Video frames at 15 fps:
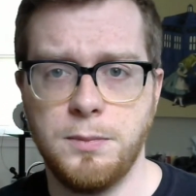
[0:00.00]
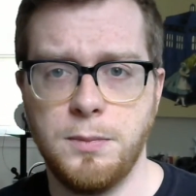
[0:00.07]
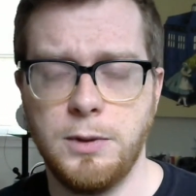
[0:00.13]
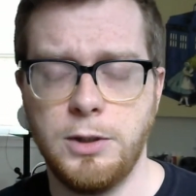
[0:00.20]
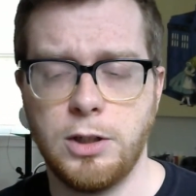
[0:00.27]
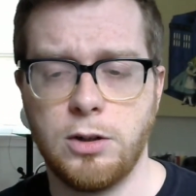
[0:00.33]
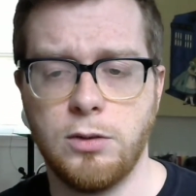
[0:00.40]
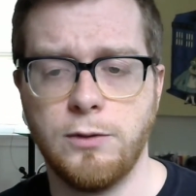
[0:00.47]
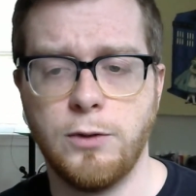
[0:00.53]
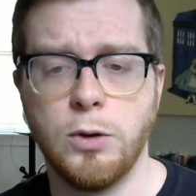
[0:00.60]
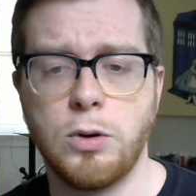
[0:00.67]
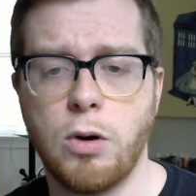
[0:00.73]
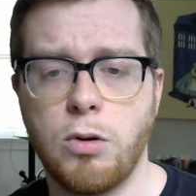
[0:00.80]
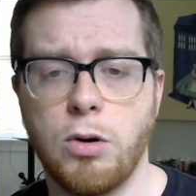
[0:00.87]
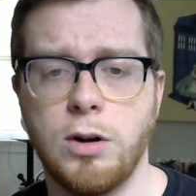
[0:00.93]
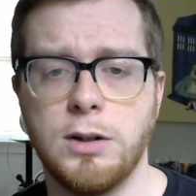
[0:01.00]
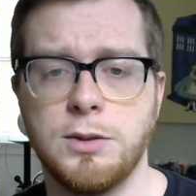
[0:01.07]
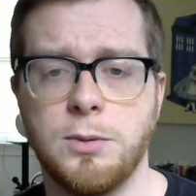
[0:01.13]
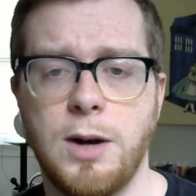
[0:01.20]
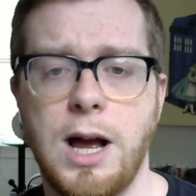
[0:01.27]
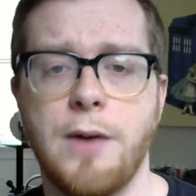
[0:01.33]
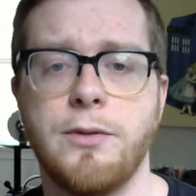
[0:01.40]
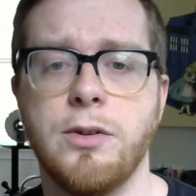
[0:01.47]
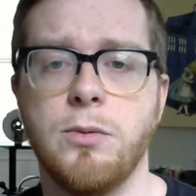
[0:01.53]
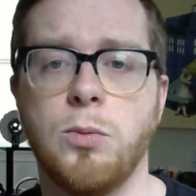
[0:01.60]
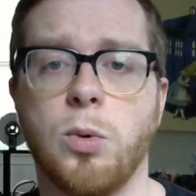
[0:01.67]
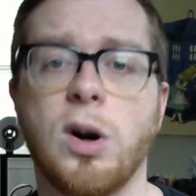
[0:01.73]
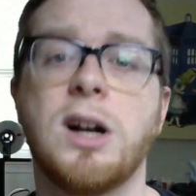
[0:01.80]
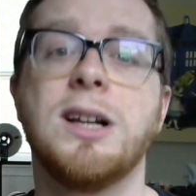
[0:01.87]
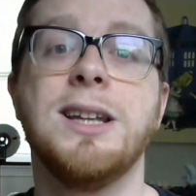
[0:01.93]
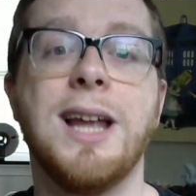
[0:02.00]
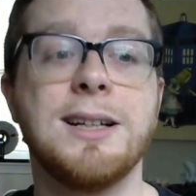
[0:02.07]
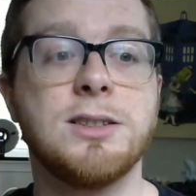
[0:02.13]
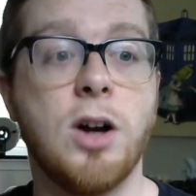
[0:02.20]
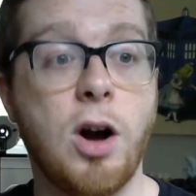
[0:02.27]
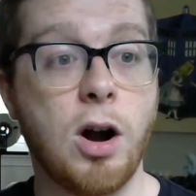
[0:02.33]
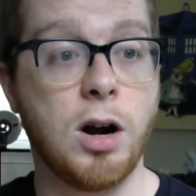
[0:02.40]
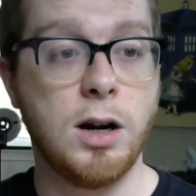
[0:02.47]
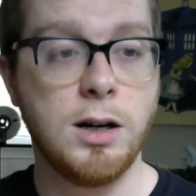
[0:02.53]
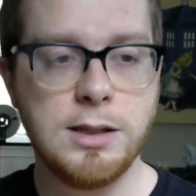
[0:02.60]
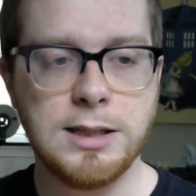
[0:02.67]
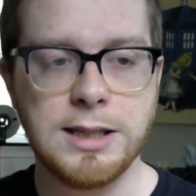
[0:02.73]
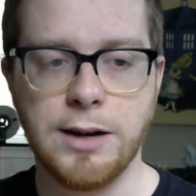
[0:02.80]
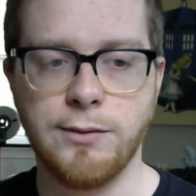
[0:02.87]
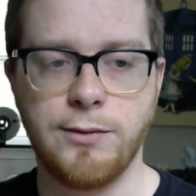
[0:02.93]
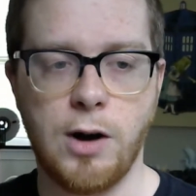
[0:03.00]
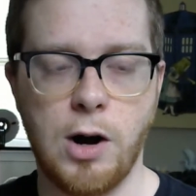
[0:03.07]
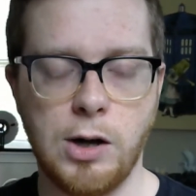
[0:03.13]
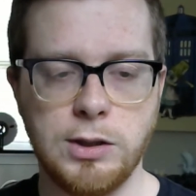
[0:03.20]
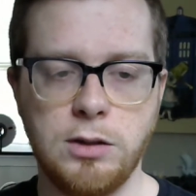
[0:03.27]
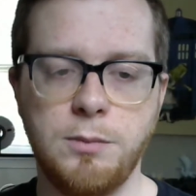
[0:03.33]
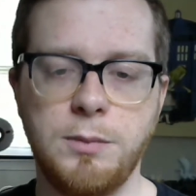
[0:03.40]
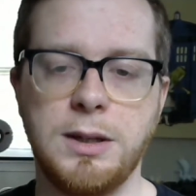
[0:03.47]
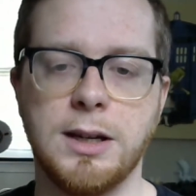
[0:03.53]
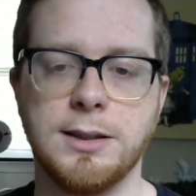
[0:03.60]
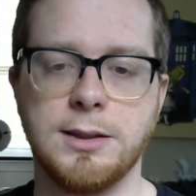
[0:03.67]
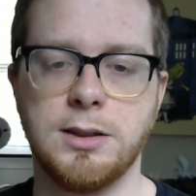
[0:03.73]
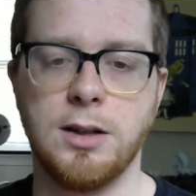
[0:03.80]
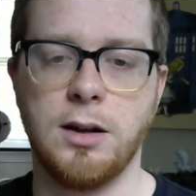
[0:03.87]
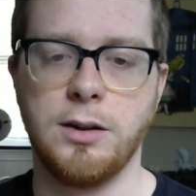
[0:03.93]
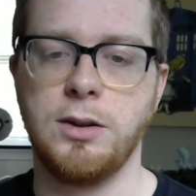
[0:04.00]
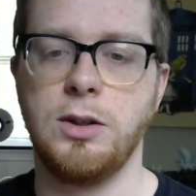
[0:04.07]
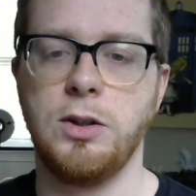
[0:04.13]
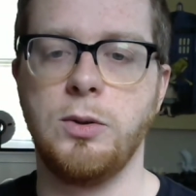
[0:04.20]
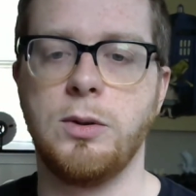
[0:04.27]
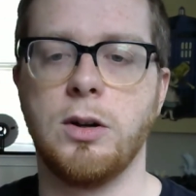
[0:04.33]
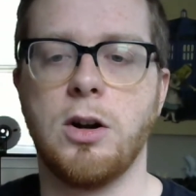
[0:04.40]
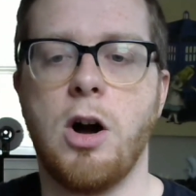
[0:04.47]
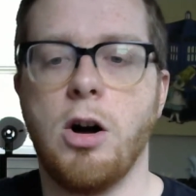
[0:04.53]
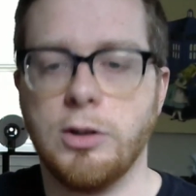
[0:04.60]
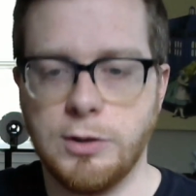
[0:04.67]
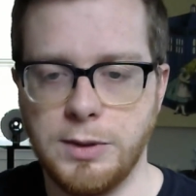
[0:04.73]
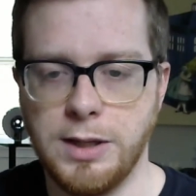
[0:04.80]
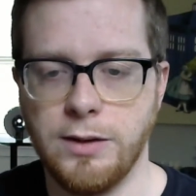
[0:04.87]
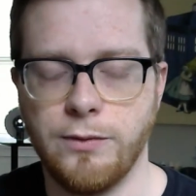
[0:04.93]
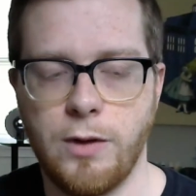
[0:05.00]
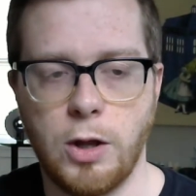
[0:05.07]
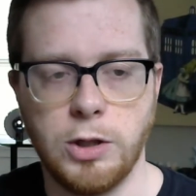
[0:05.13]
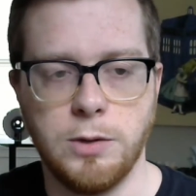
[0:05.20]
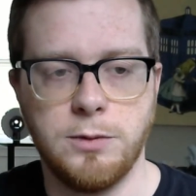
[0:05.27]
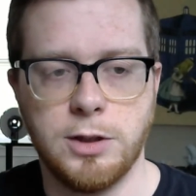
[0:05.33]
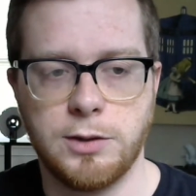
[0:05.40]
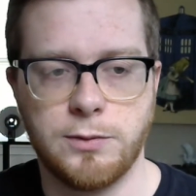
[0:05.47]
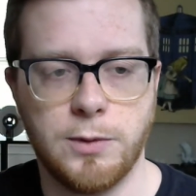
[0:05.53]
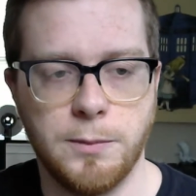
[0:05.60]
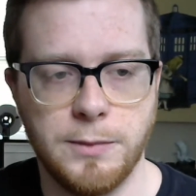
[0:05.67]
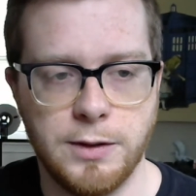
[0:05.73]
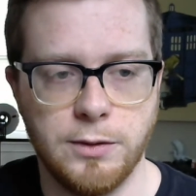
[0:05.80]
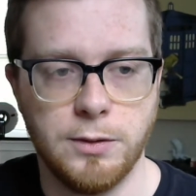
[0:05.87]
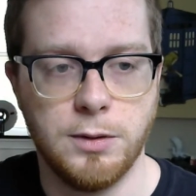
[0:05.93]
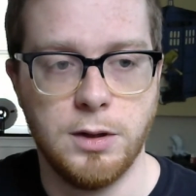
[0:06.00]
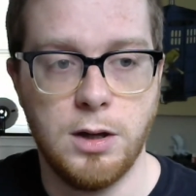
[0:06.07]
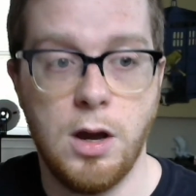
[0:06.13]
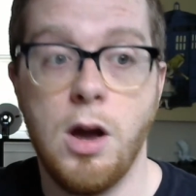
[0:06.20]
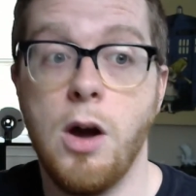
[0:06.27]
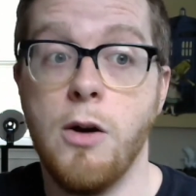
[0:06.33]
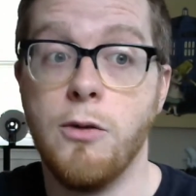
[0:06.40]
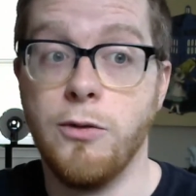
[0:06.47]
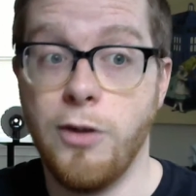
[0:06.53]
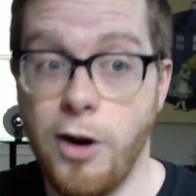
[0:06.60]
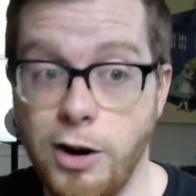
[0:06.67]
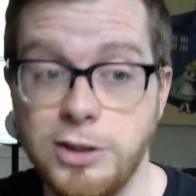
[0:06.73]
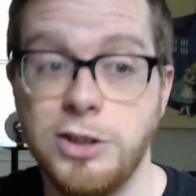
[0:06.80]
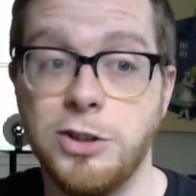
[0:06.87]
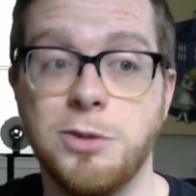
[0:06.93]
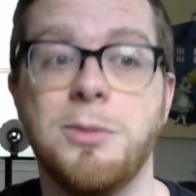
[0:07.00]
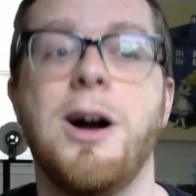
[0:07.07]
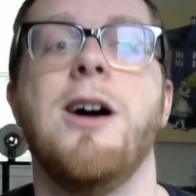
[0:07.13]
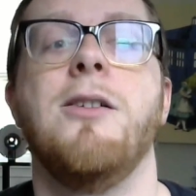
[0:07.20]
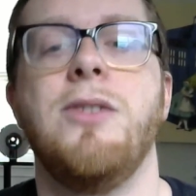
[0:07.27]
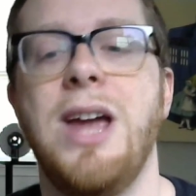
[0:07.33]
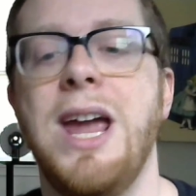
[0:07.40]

Your vocal cords will have to work less hard to get volume because uh, you could also get volume just from the volume of